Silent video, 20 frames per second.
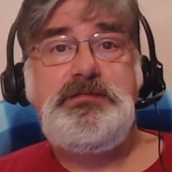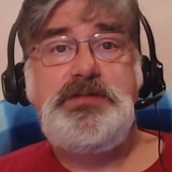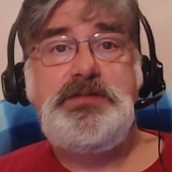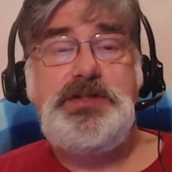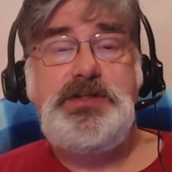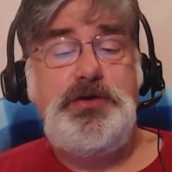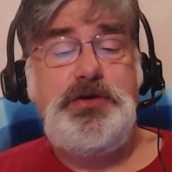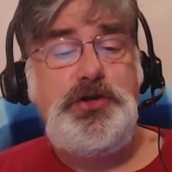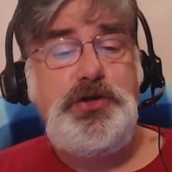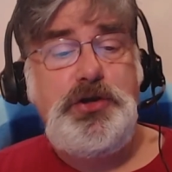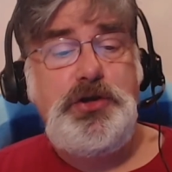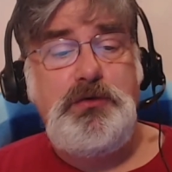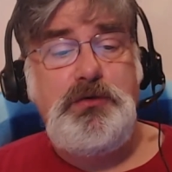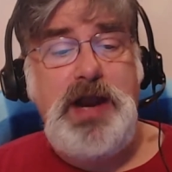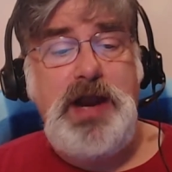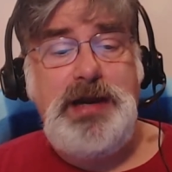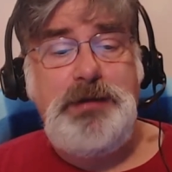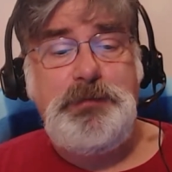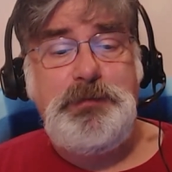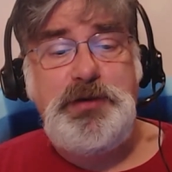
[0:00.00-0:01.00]
So you could
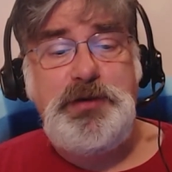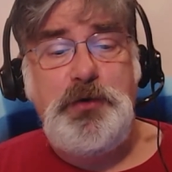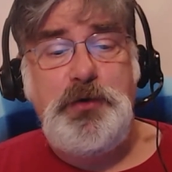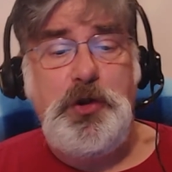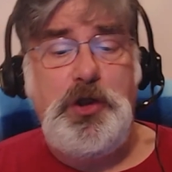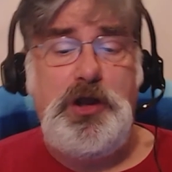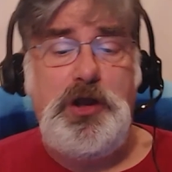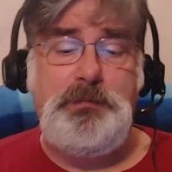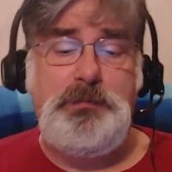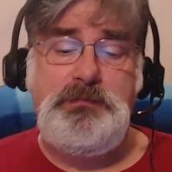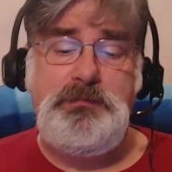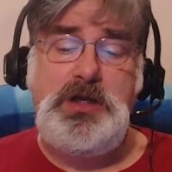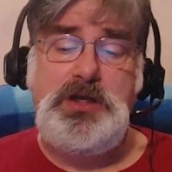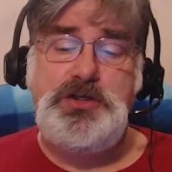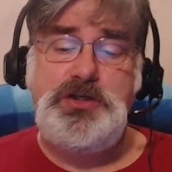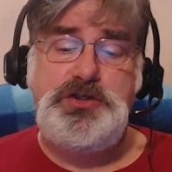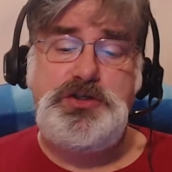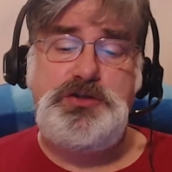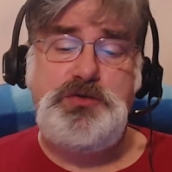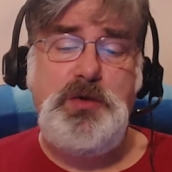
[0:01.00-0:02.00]
randomly roll up
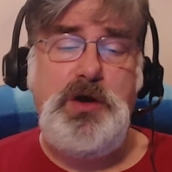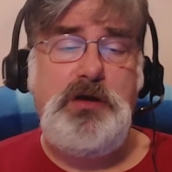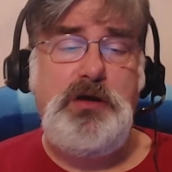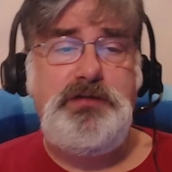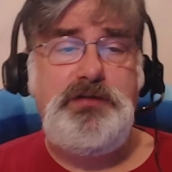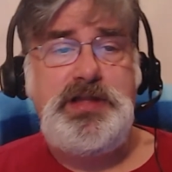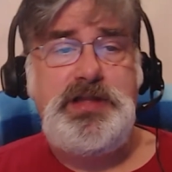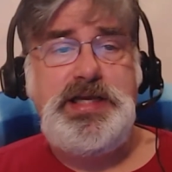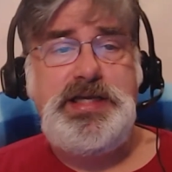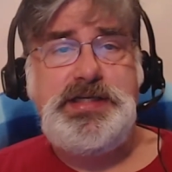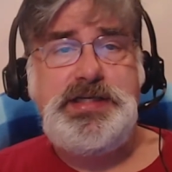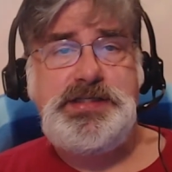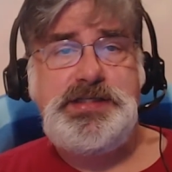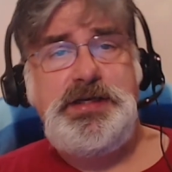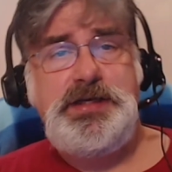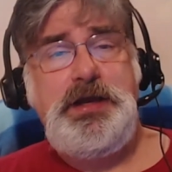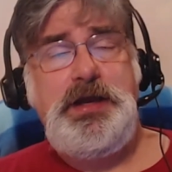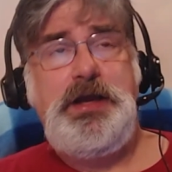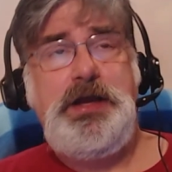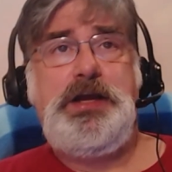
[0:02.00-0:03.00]
12 of
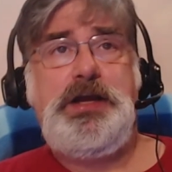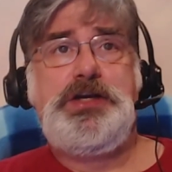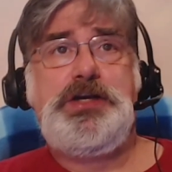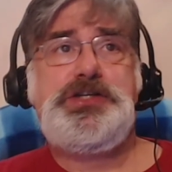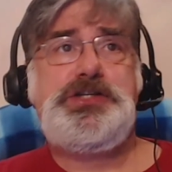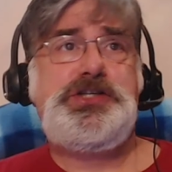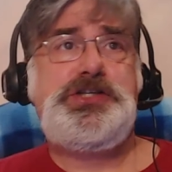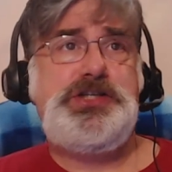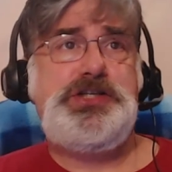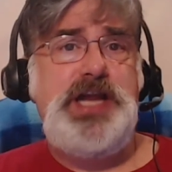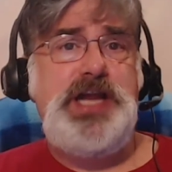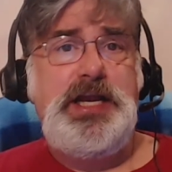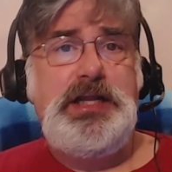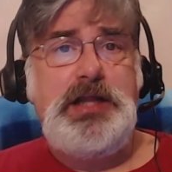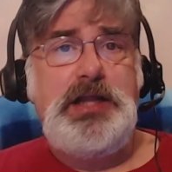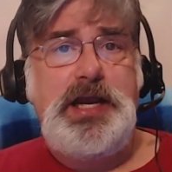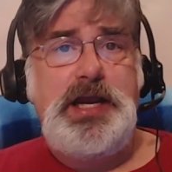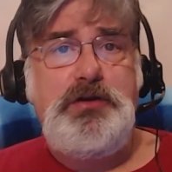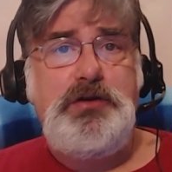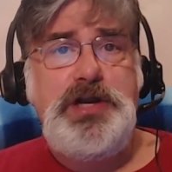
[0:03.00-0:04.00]
these
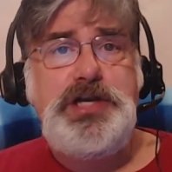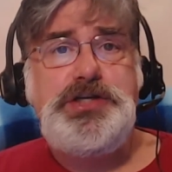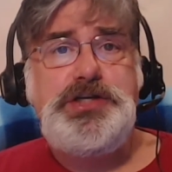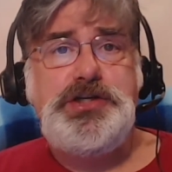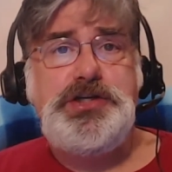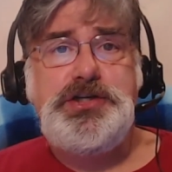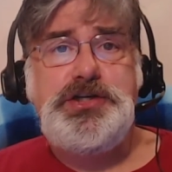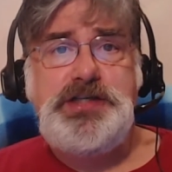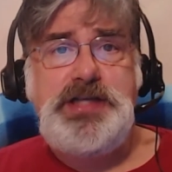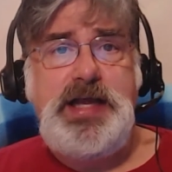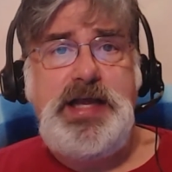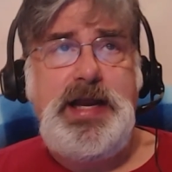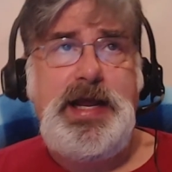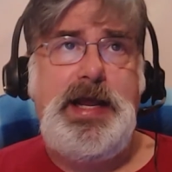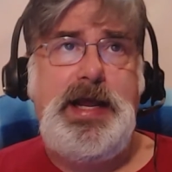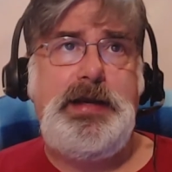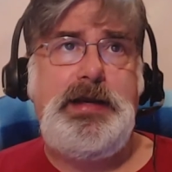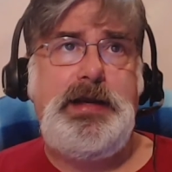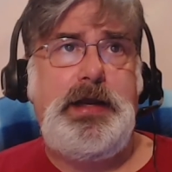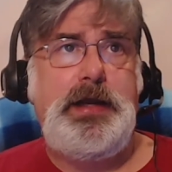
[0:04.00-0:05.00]
snake like creatures that
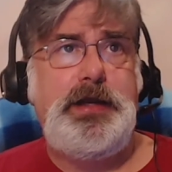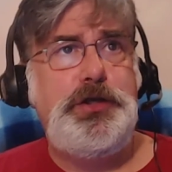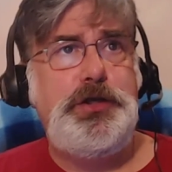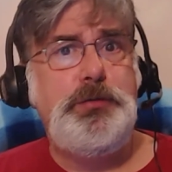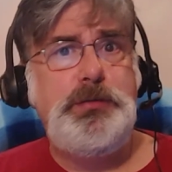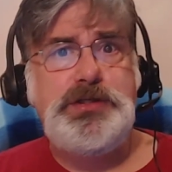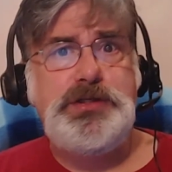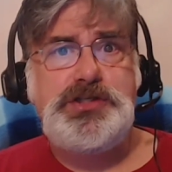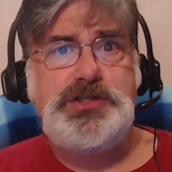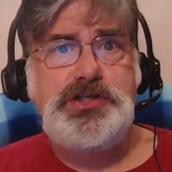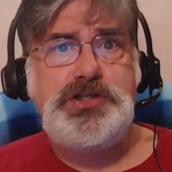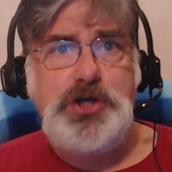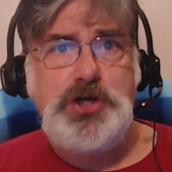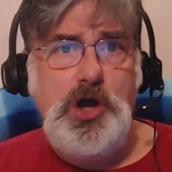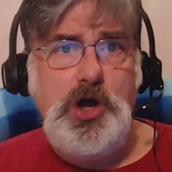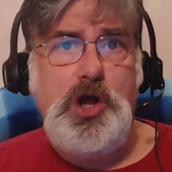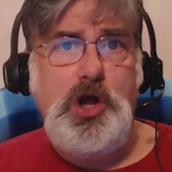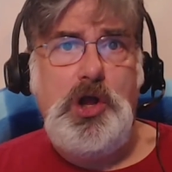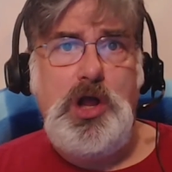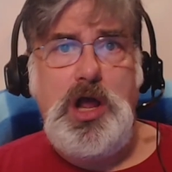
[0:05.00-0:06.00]
had a human
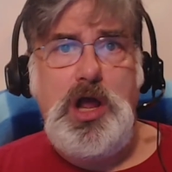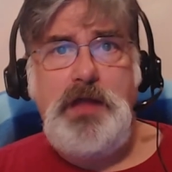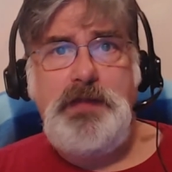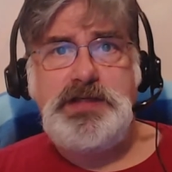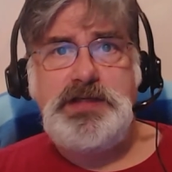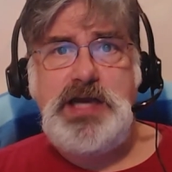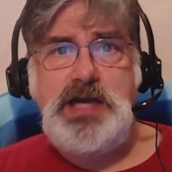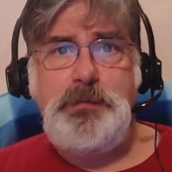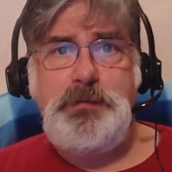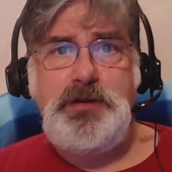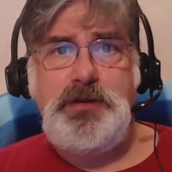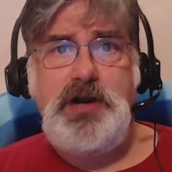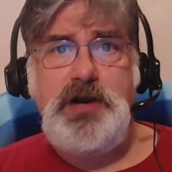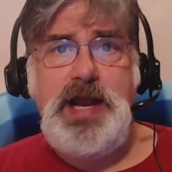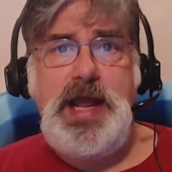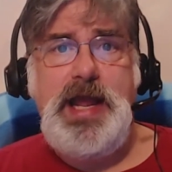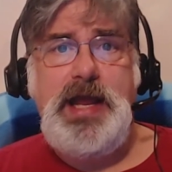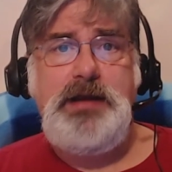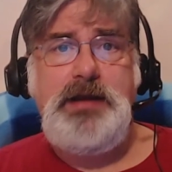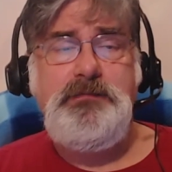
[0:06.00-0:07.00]
skull on the top of their
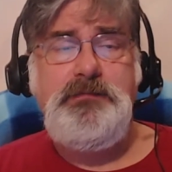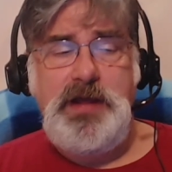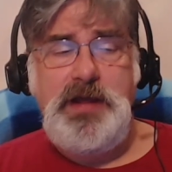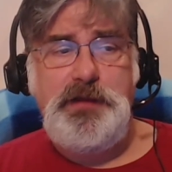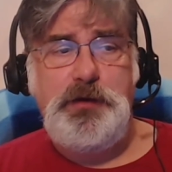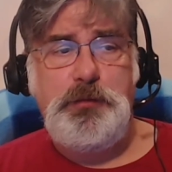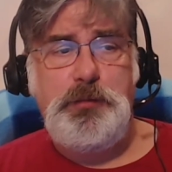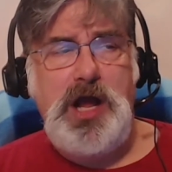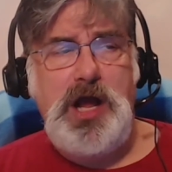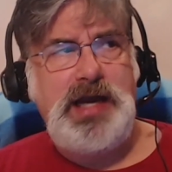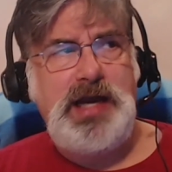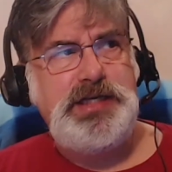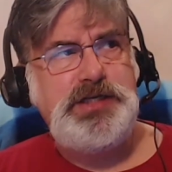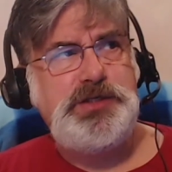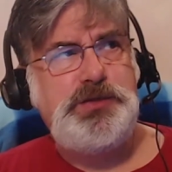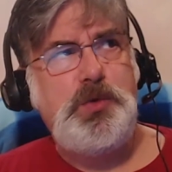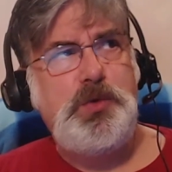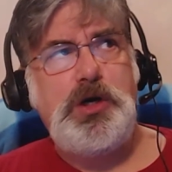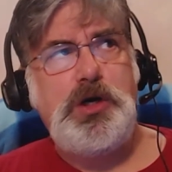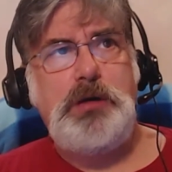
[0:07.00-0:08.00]
head, and their
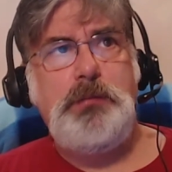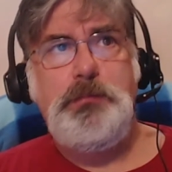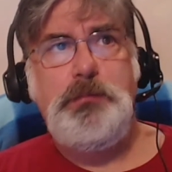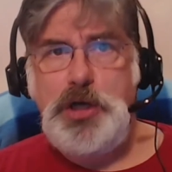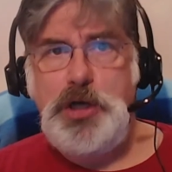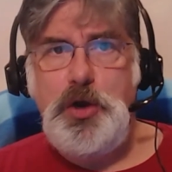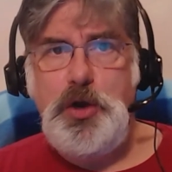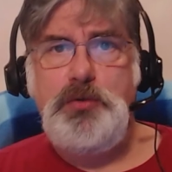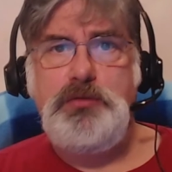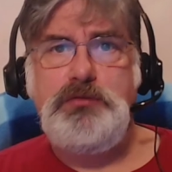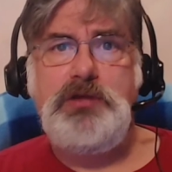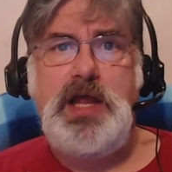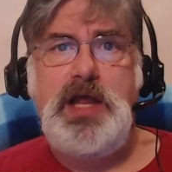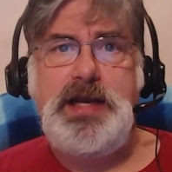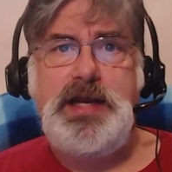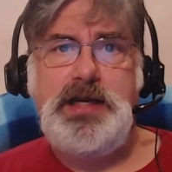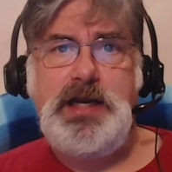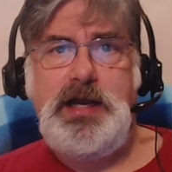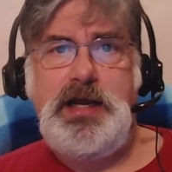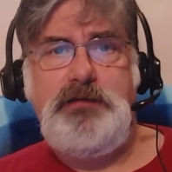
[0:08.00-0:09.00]
bodies were bone,
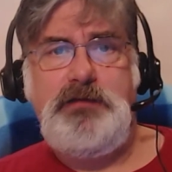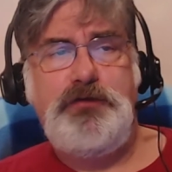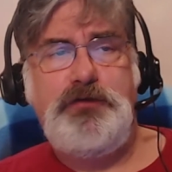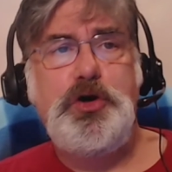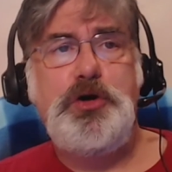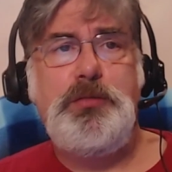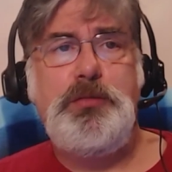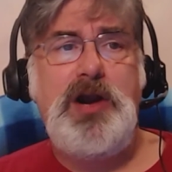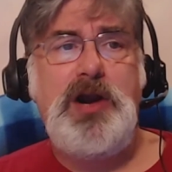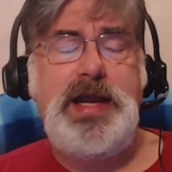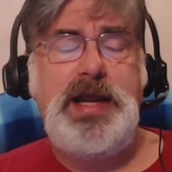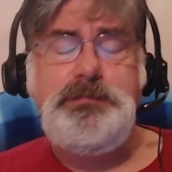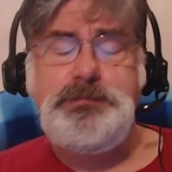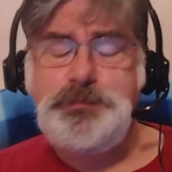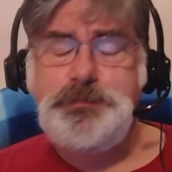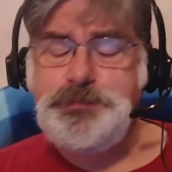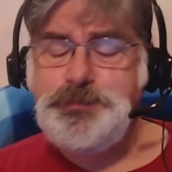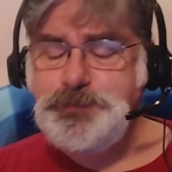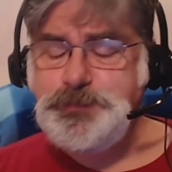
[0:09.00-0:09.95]
like vertebrate.